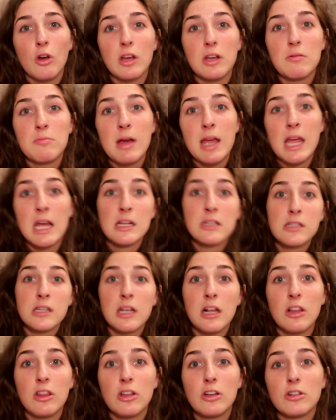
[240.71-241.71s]
Like my hand's
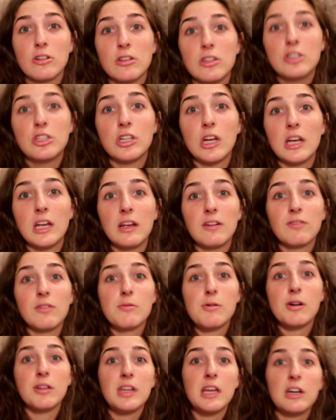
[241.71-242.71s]
like literally shaking from
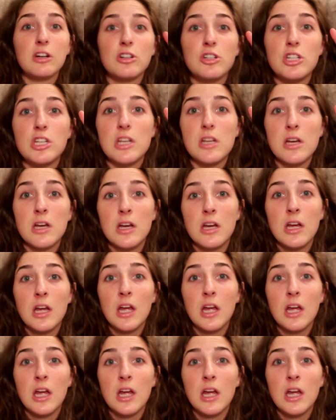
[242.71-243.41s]
all the energy.